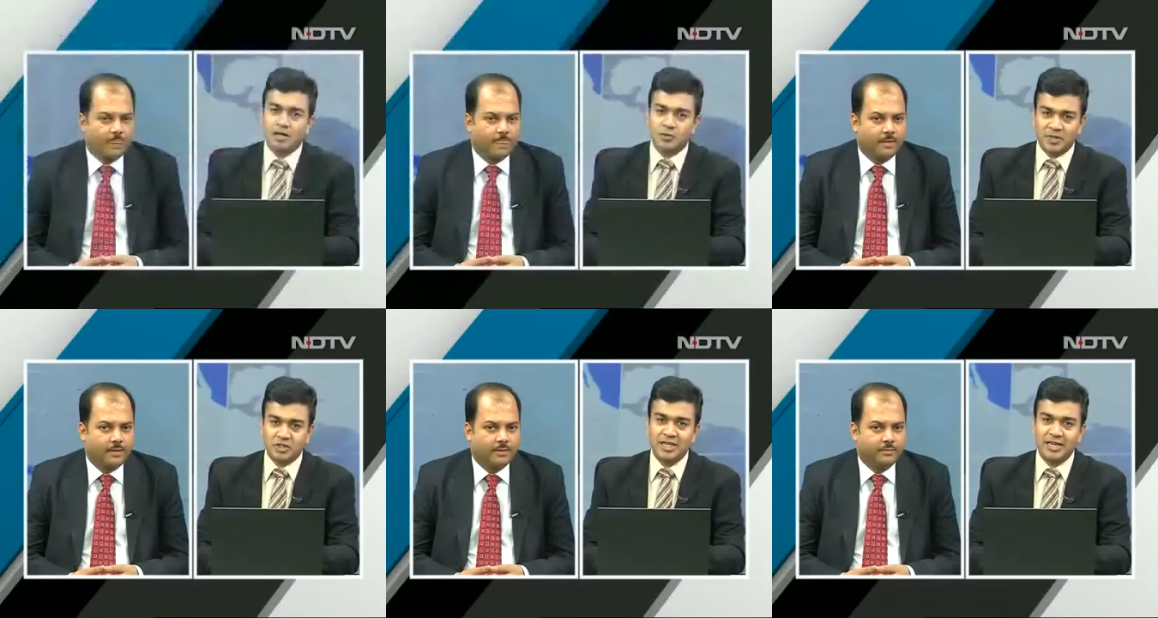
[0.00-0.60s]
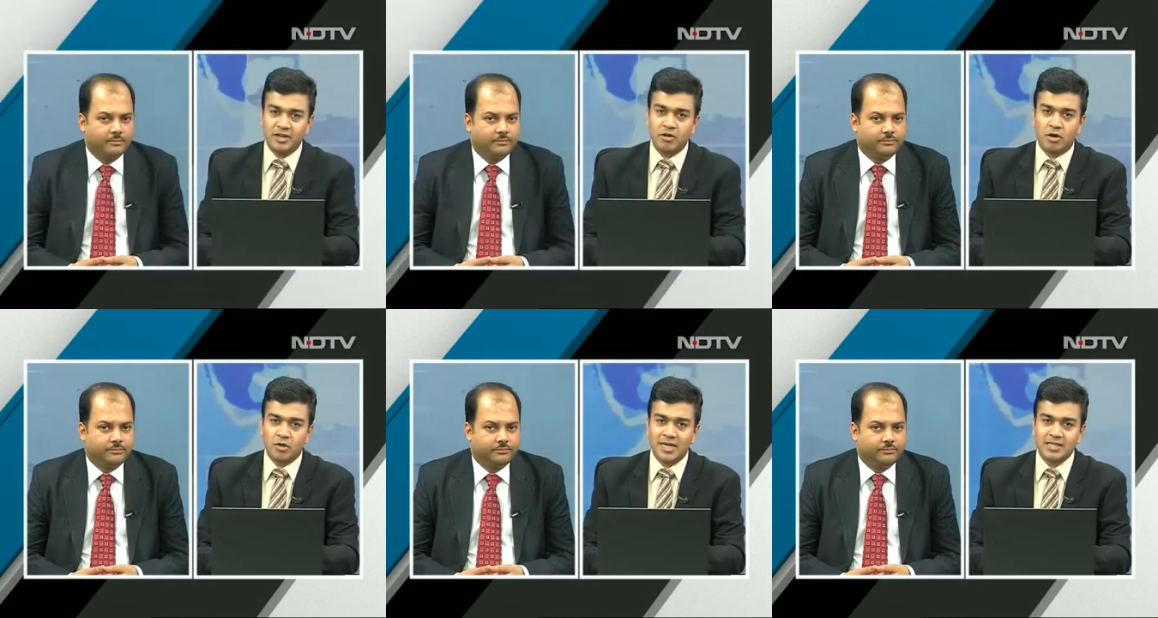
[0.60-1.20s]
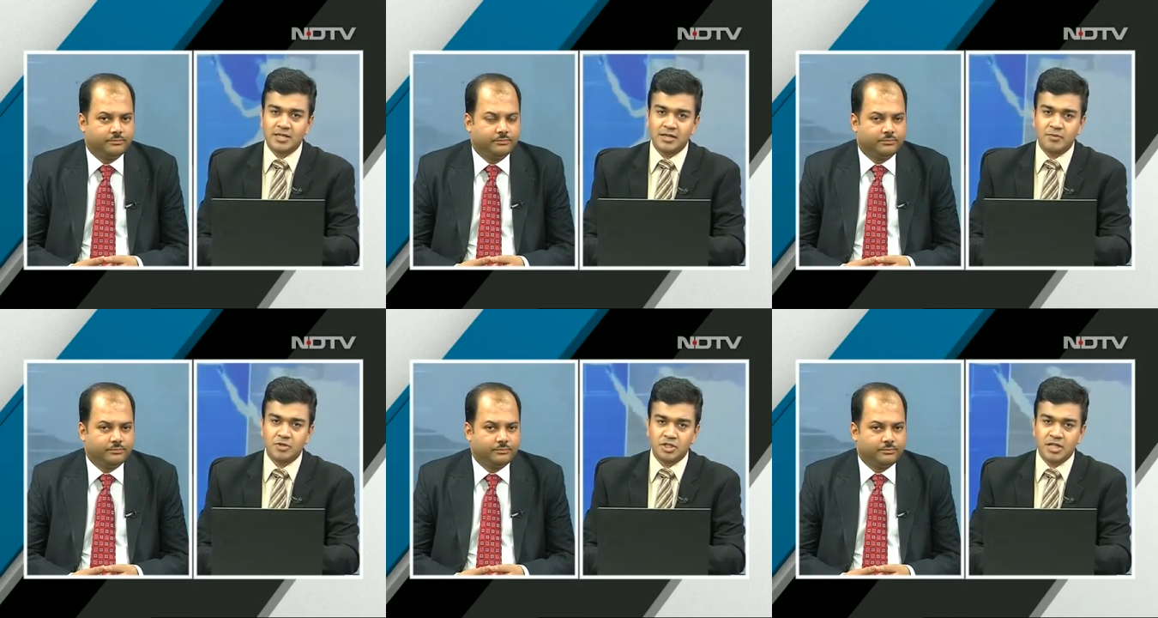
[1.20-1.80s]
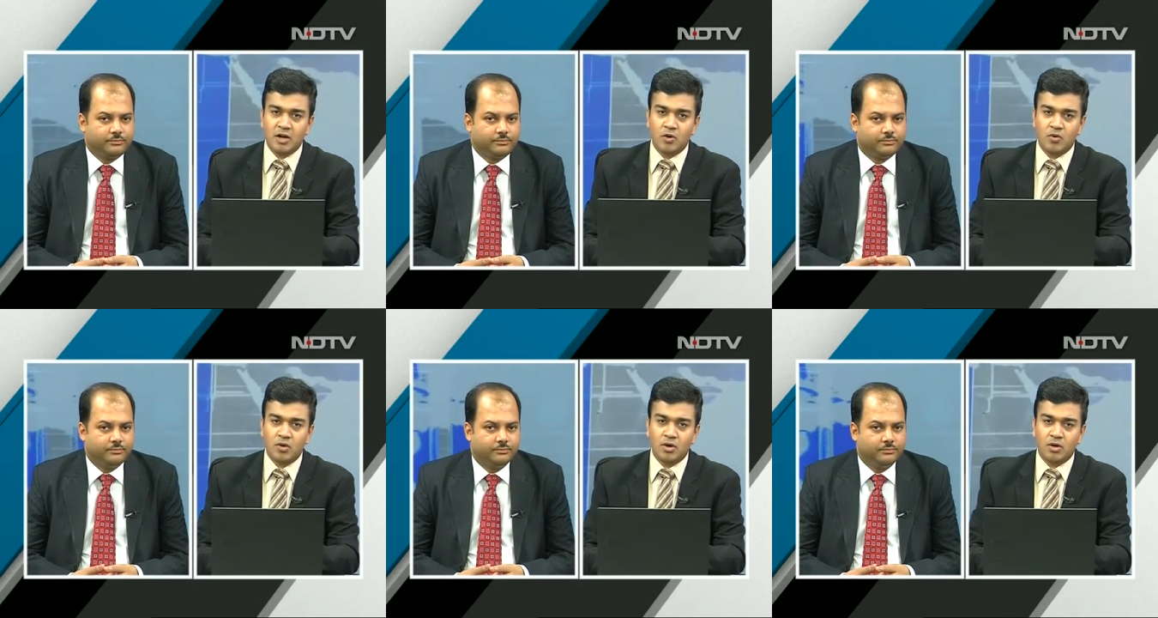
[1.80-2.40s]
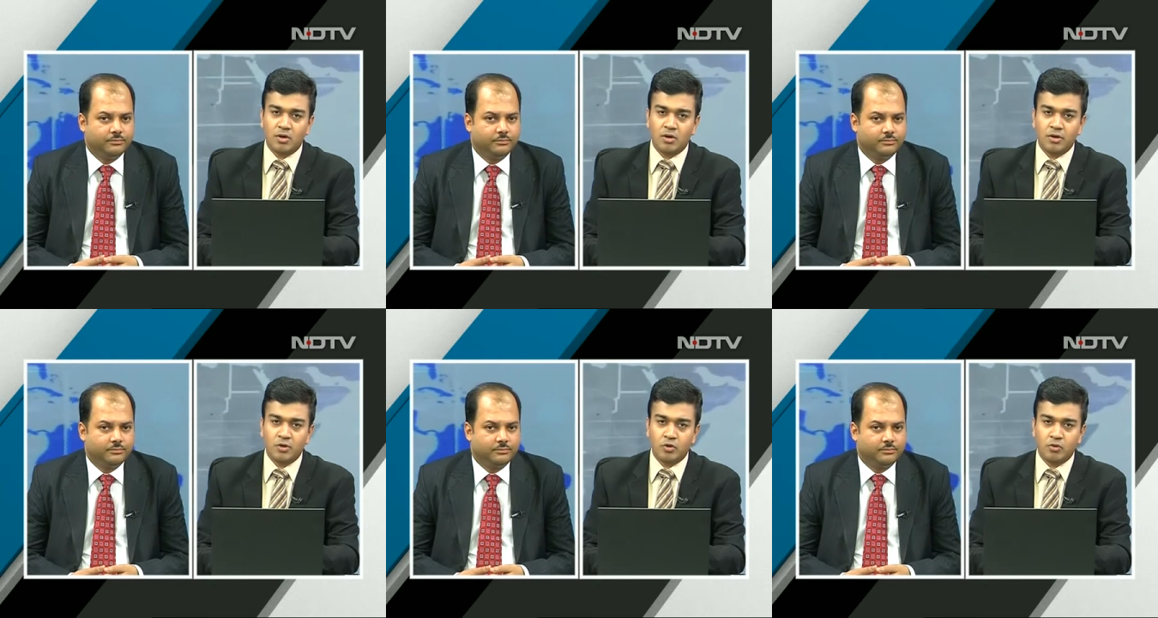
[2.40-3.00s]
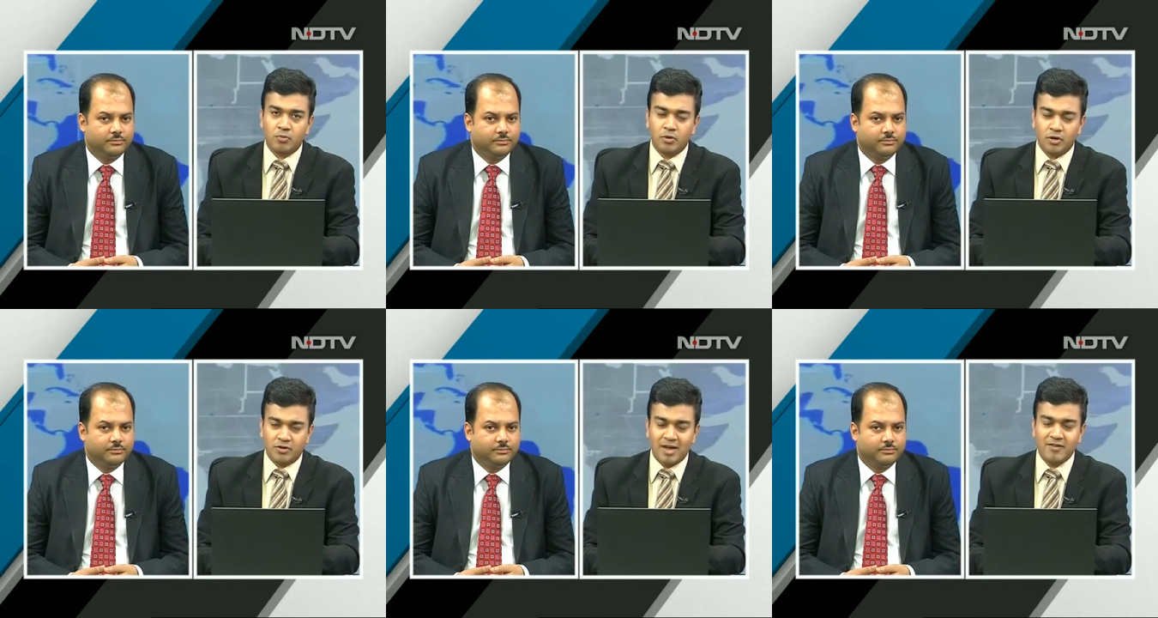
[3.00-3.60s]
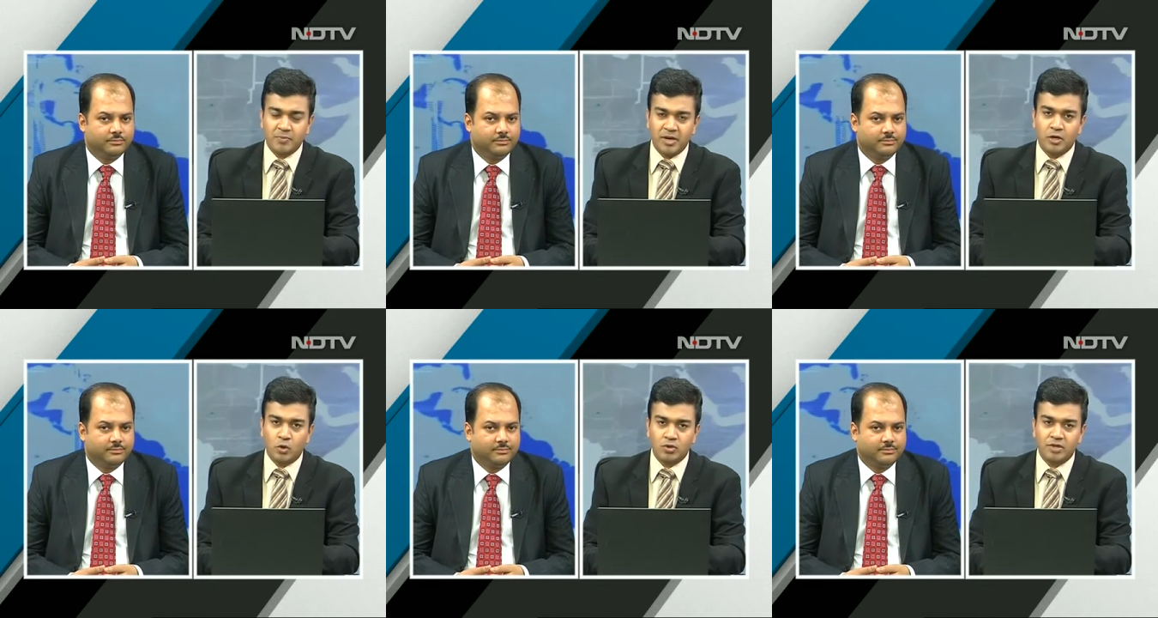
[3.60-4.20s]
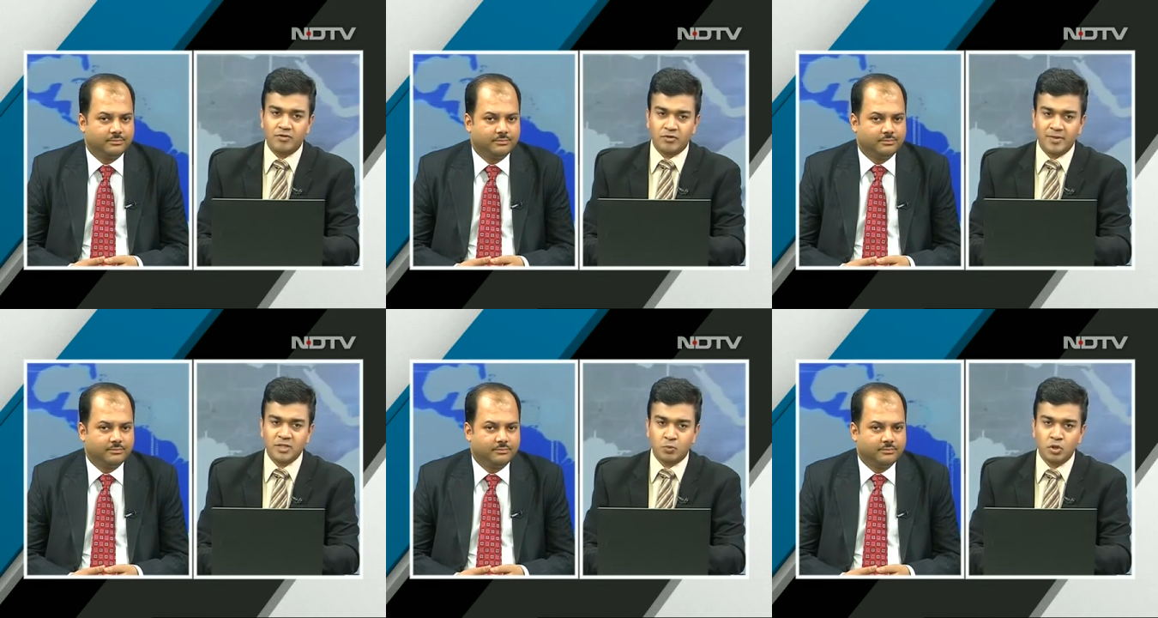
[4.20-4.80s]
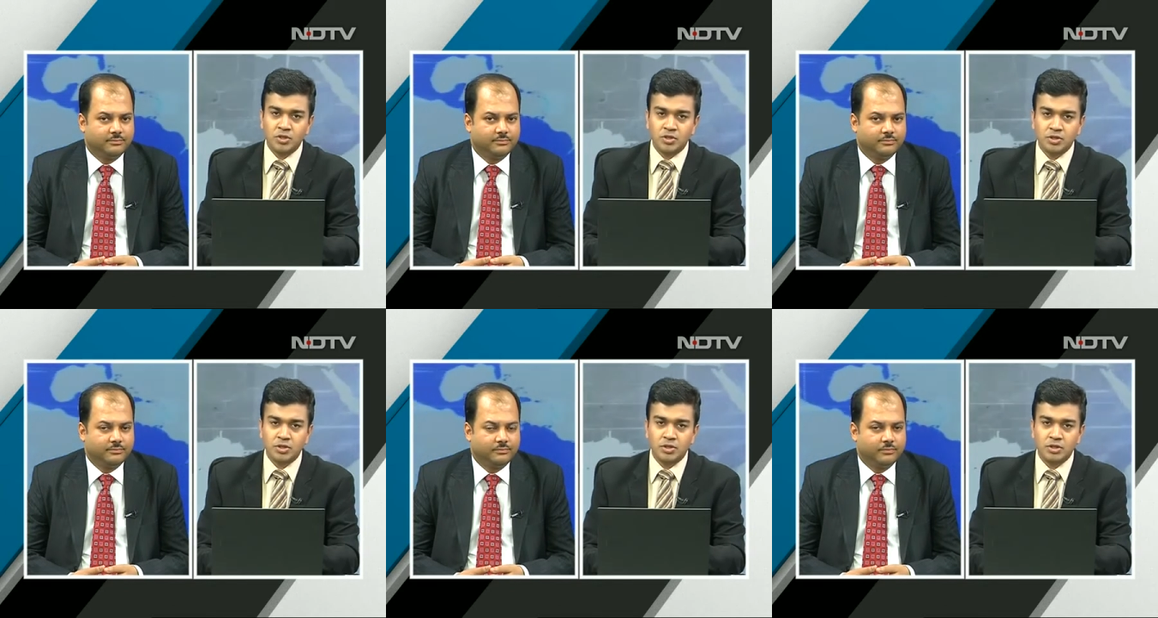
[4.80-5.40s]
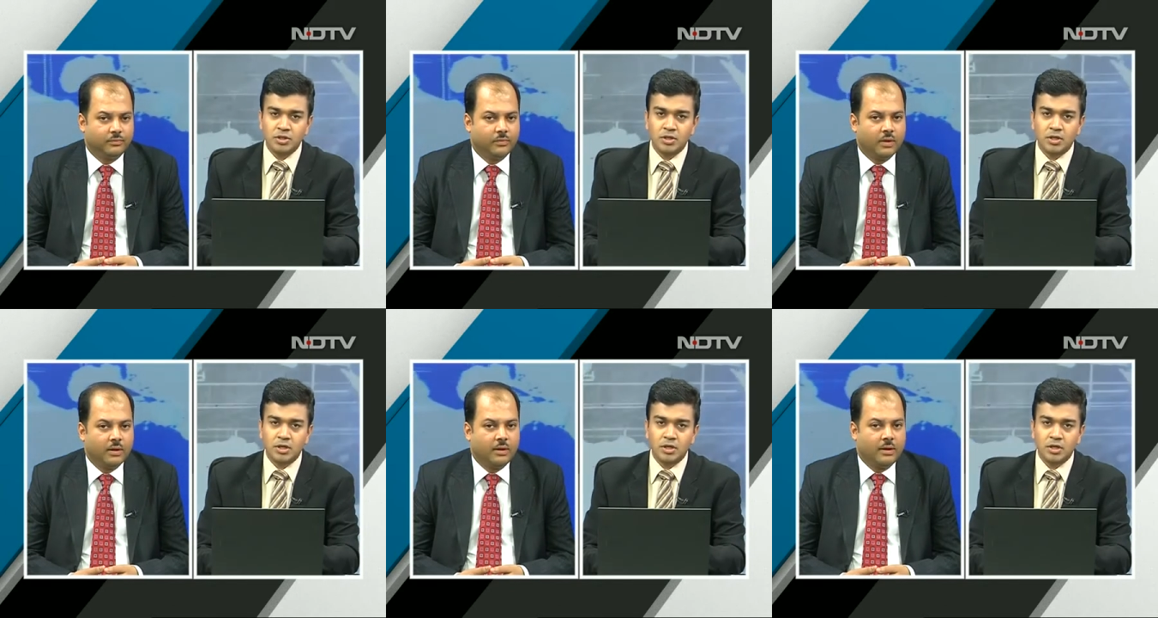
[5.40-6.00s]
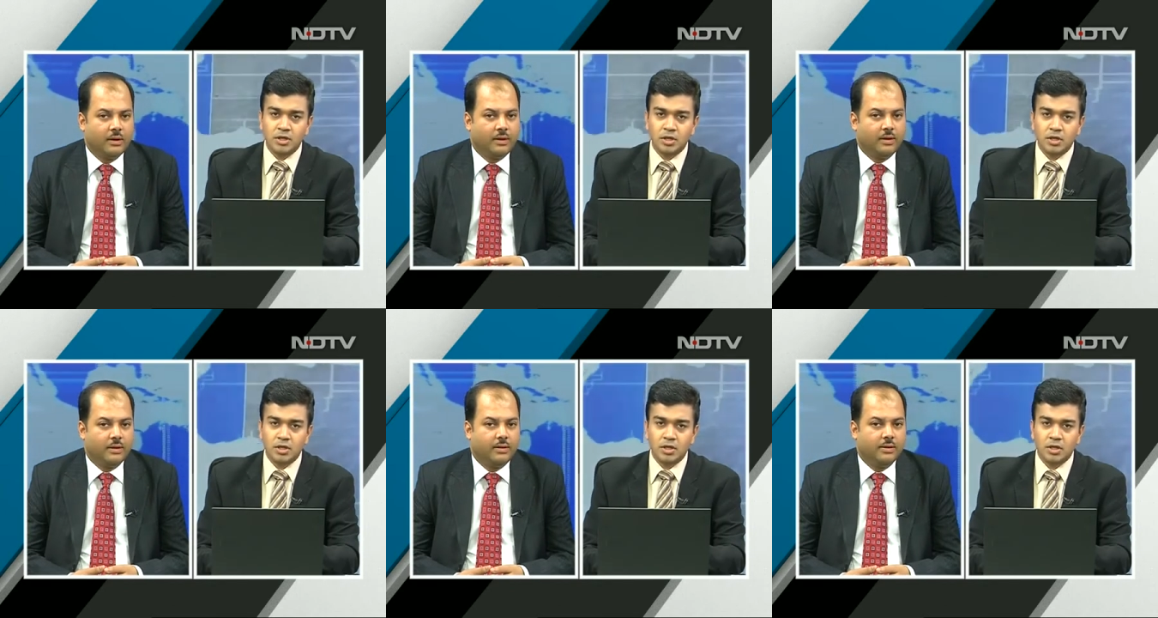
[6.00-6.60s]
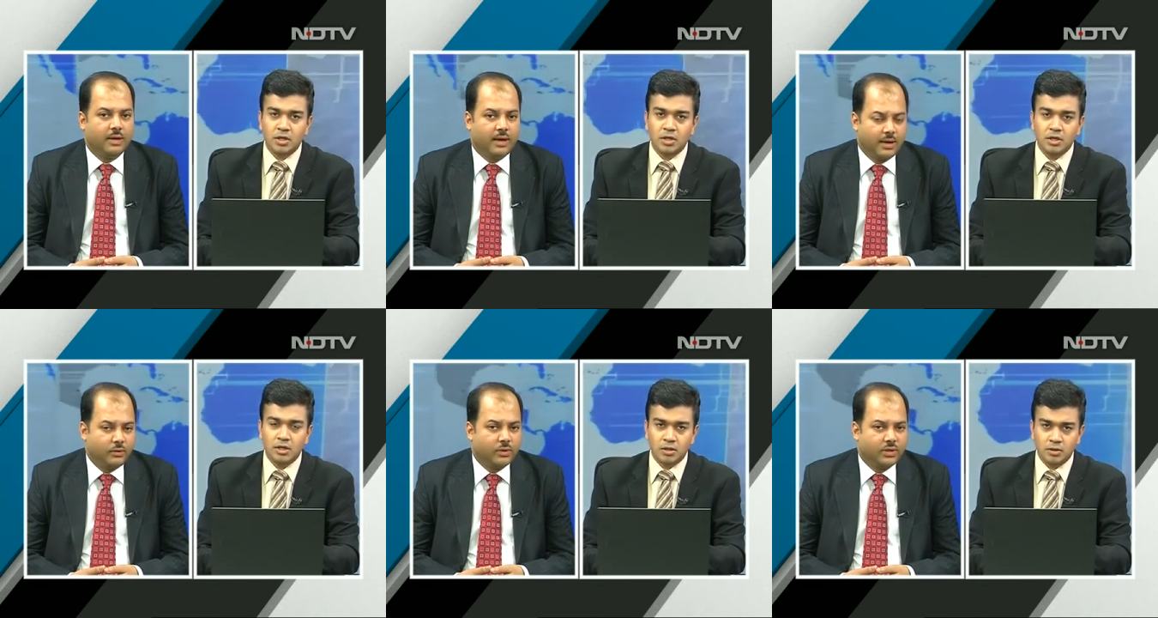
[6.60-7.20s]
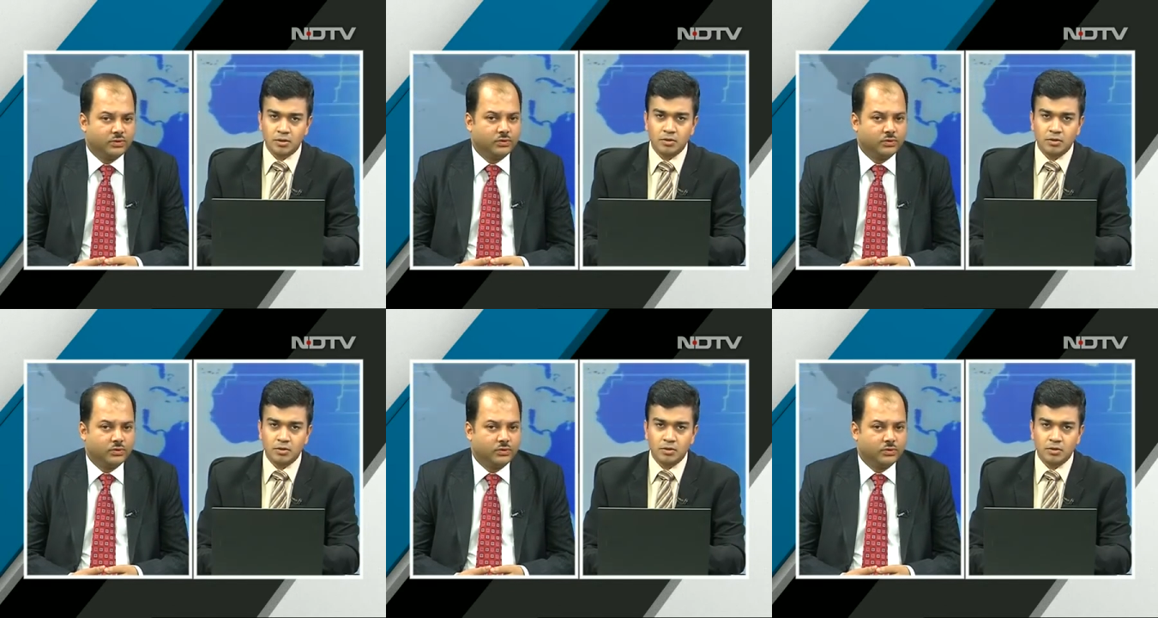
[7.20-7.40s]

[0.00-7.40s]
Speaker 1: especially Indian auto ancillary, which is now, uh, you know, driving big growth even from exports?
Speaker 2: Yeah, I would think so.